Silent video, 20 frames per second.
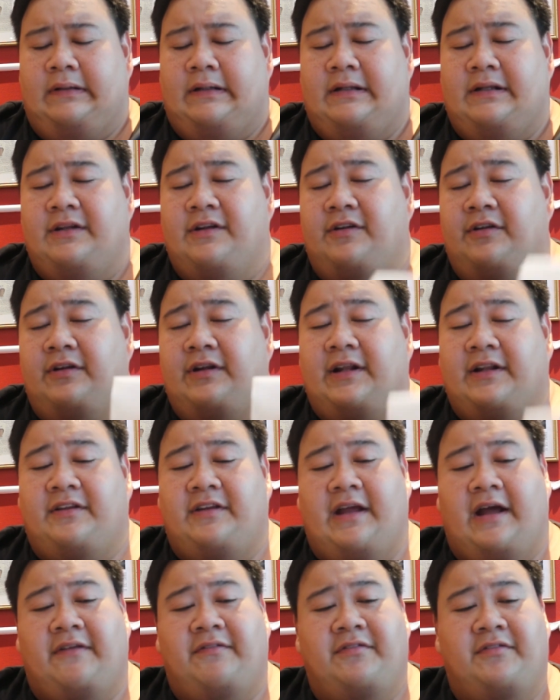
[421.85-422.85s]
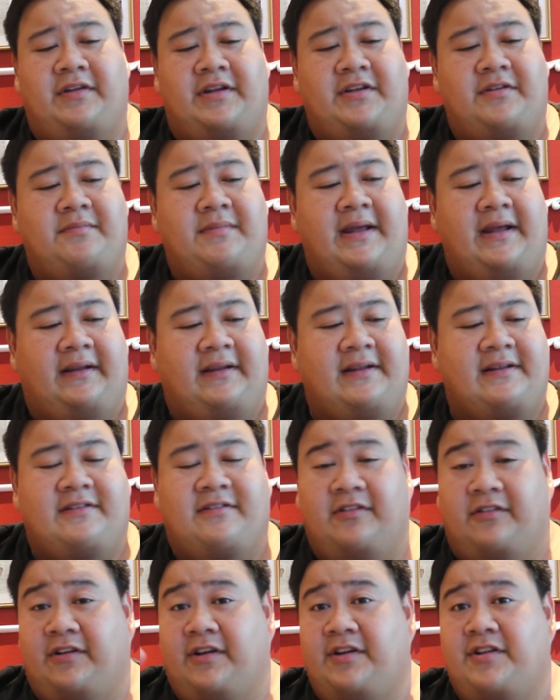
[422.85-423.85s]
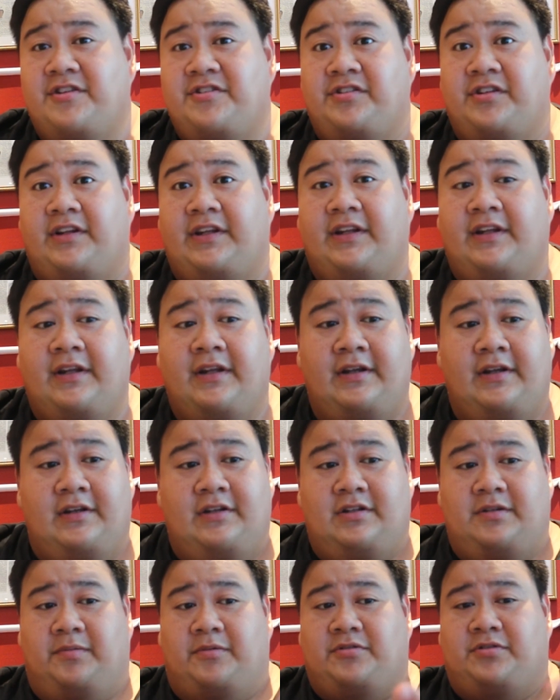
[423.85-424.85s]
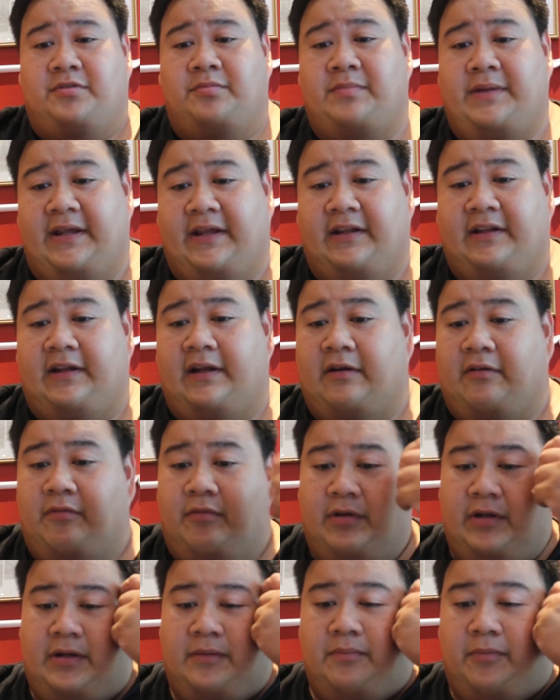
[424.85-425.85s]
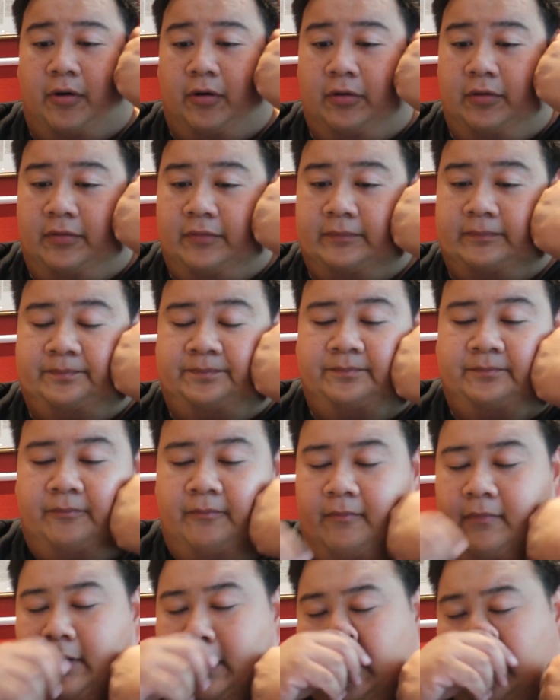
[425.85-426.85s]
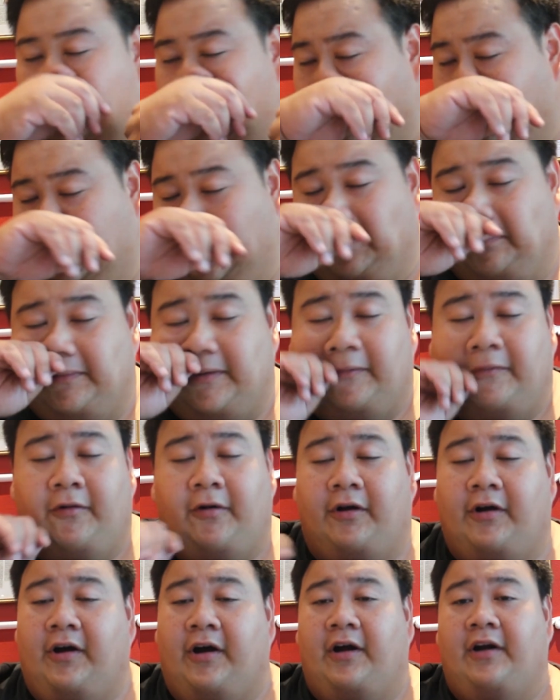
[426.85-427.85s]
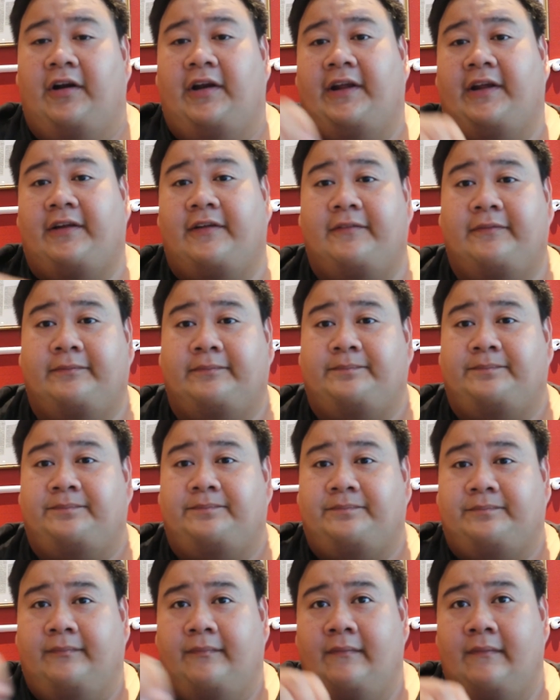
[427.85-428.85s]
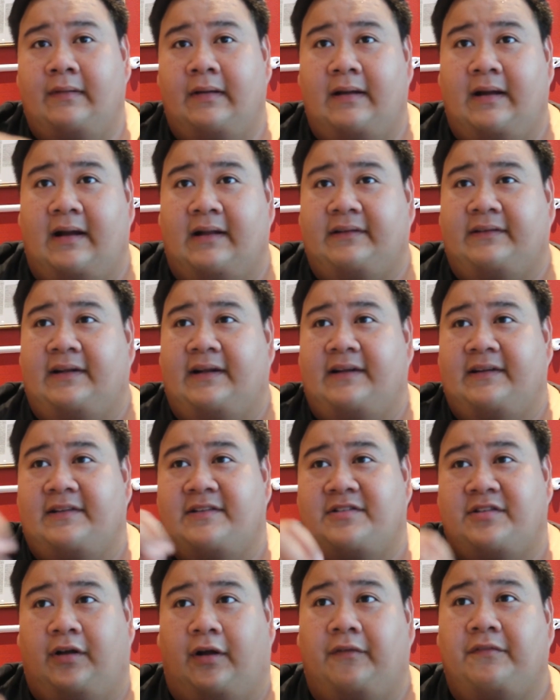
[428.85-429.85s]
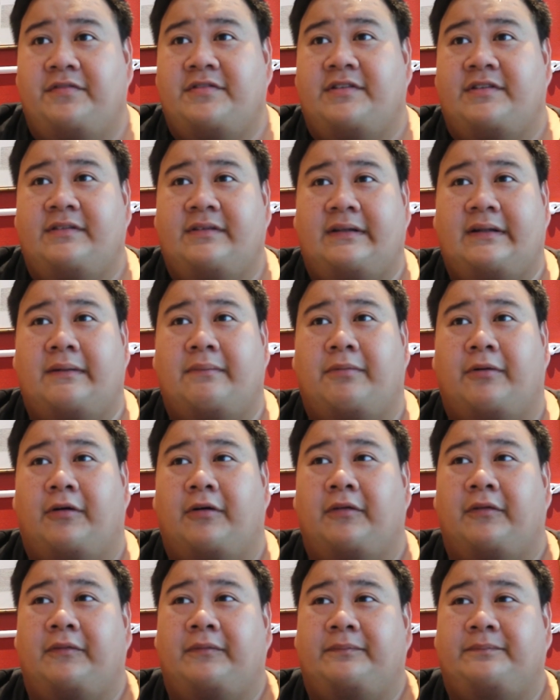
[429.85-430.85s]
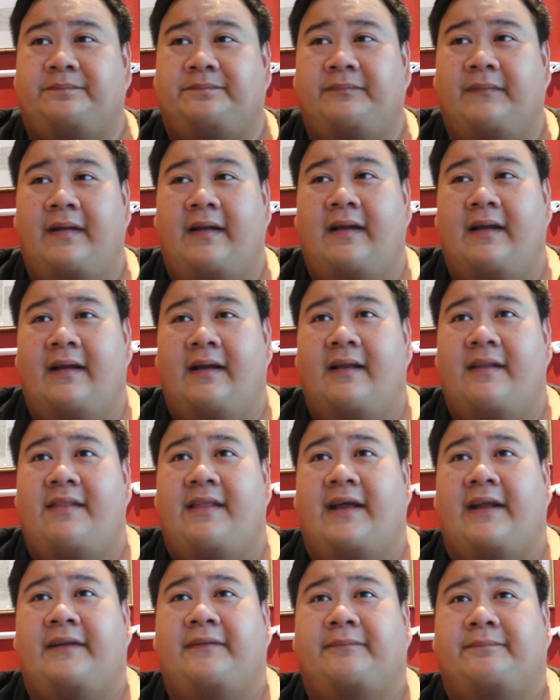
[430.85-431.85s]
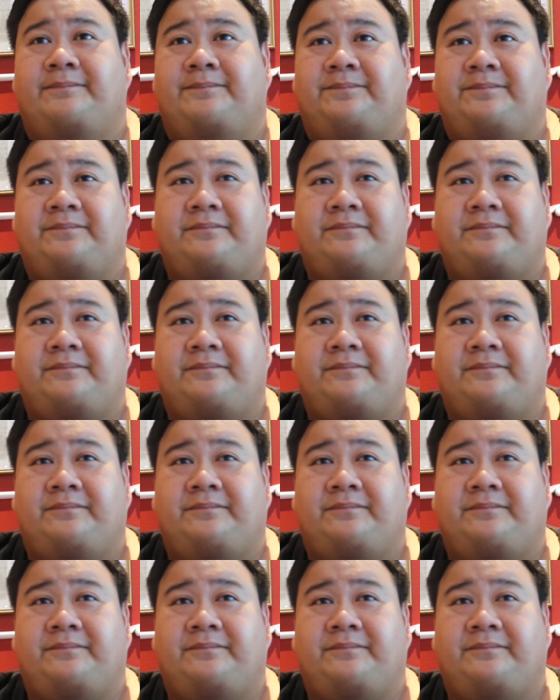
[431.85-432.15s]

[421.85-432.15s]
You know that you have, when you make this traditionally, you're supposed to make it in a wooden bowl. You rub the raw garlic until it dissolves in the bowl. Then